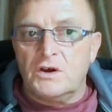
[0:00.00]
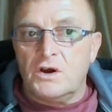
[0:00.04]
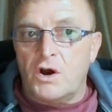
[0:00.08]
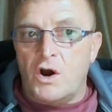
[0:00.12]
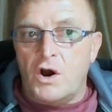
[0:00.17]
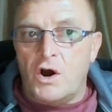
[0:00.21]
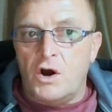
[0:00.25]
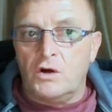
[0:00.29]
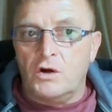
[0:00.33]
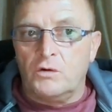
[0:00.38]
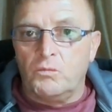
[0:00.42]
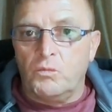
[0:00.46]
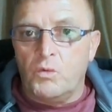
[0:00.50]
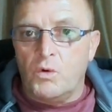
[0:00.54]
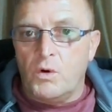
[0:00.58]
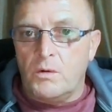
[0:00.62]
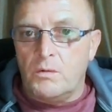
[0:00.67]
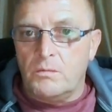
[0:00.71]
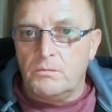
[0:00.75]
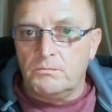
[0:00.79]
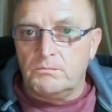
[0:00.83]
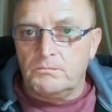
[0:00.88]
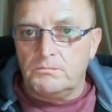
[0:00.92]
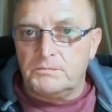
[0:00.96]
on
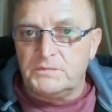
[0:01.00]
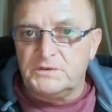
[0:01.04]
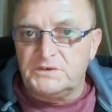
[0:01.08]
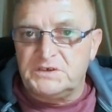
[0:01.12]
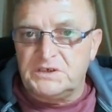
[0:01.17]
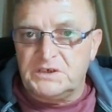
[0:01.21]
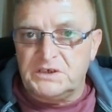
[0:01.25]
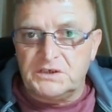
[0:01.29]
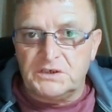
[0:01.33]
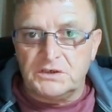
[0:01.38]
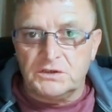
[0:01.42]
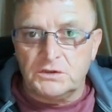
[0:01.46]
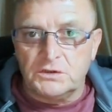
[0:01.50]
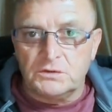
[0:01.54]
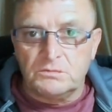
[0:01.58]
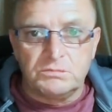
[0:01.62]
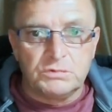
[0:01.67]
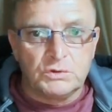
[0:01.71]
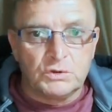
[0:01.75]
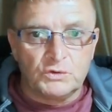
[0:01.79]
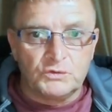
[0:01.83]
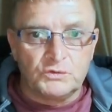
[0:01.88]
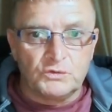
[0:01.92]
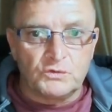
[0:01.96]
one particular
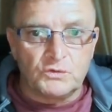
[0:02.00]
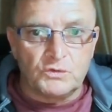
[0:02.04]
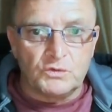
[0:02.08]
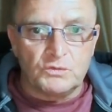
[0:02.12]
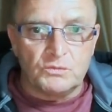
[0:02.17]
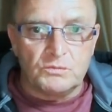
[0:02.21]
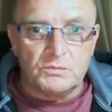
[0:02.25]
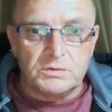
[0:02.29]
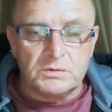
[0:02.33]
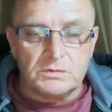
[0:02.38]
blood group.